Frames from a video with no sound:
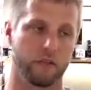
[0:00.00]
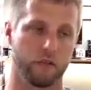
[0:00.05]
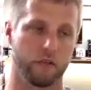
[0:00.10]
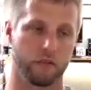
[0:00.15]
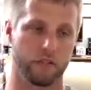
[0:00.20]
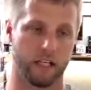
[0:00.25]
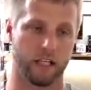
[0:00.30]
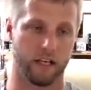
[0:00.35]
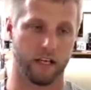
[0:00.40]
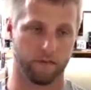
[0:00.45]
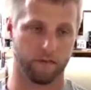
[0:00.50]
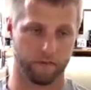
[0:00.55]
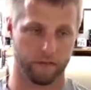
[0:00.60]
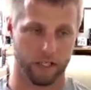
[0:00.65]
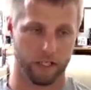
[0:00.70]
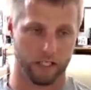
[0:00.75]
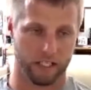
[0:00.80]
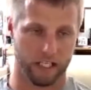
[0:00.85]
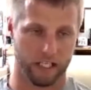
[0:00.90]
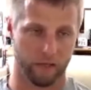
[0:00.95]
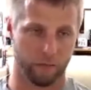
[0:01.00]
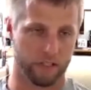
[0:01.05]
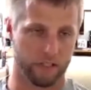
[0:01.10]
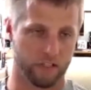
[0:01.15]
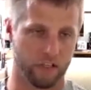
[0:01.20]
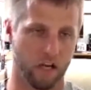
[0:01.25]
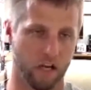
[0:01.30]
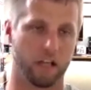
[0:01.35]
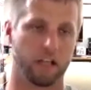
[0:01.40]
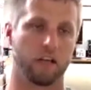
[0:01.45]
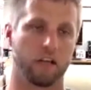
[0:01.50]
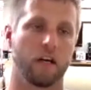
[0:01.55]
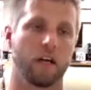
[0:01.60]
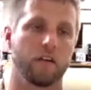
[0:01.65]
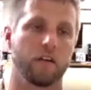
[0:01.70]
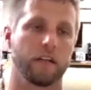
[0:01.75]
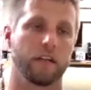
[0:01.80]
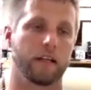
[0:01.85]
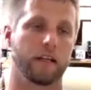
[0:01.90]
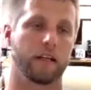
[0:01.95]
IIs that I've kind of been talking
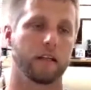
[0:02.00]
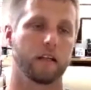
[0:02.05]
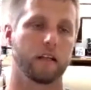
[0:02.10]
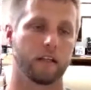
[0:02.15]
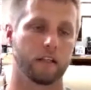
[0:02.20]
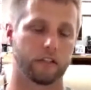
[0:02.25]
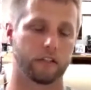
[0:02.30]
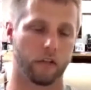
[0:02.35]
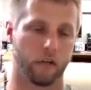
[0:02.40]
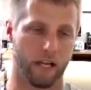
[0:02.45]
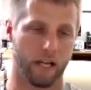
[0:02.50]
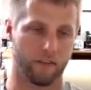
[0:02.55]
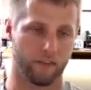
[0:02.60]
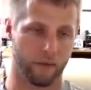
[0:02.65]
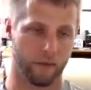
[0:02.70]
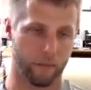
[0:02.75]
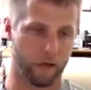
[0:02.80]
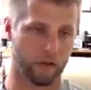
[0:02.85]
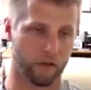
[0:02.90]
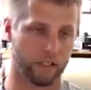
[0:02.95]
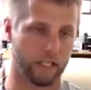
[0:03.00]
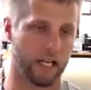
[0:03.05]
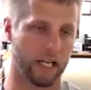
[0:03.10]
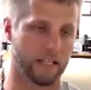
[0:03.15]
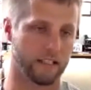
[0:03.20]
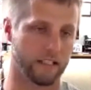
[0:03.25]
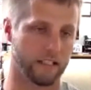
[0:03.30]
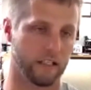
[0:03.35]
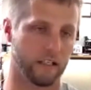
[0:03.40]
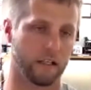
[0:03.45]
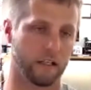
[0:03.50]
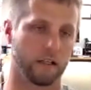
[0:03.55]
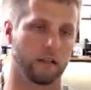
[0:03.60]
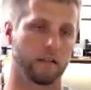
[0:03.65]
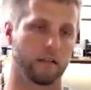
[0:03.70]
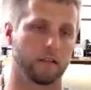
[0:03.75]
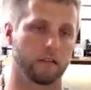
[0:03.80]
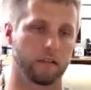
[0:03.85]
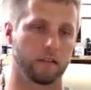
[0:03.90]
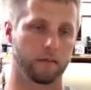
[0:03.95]
around that don't have the amount of guys here
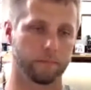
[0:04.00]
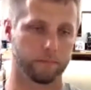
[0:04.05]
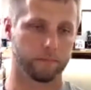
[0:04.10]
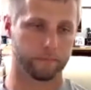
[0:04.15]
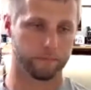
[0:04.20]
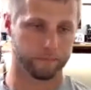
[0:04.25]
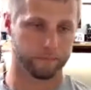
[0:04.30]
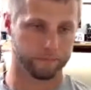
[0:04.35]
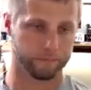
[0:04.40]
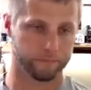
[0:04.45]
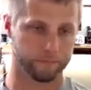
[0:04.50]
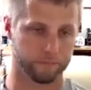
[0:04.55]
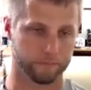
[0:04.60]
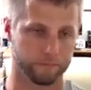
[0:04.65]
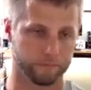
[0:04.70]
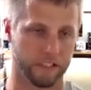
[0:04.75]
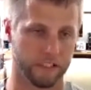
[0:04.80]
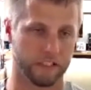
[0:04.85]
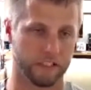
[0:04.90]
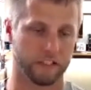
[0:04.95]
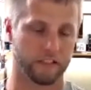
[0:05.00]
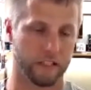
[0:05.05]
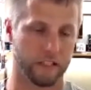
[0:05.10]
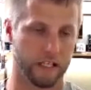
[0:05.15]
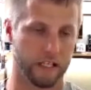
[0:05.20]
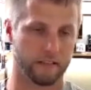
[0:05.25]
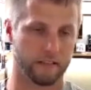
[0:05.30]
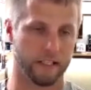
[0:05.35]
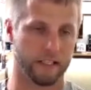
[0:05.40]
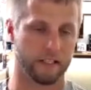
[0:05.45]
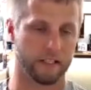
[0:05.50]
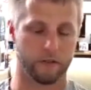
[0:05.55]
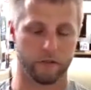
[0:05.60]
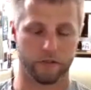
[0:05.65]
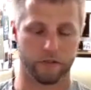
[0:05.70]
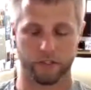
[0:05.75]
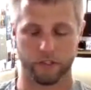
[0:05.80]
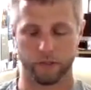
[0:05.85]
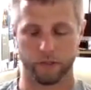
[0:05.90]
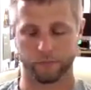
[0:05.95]
as they do.
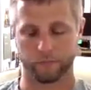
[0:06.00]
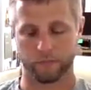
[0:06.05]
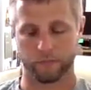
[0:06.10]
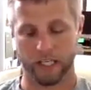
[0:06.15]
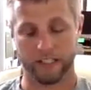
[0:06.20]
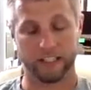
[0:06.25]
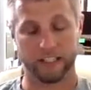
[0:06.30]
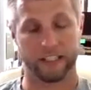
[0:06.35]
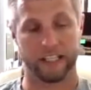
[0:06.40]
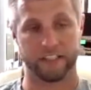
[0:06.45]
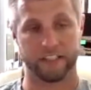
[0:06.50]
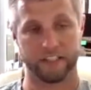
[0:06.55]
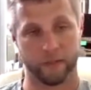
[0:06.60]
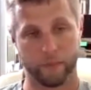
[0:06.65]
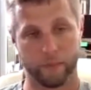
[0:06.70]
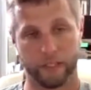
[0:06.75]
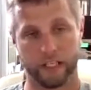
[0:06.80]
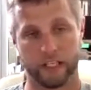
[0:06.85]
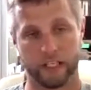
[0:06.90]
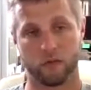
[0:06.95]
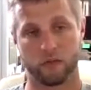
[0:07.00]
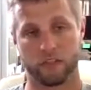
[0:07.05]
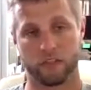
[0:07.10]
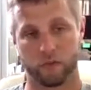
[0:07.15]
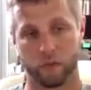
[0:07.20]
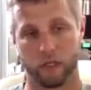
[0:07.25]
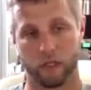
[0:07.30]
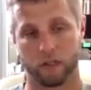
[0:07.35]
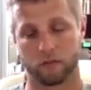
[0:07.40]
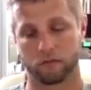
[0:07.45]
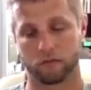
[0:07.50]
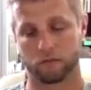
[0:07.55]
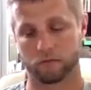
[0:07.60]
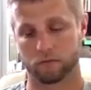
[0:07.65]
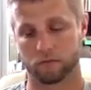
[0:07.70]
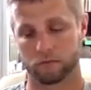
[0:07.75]
So I think that's going to be huge as well.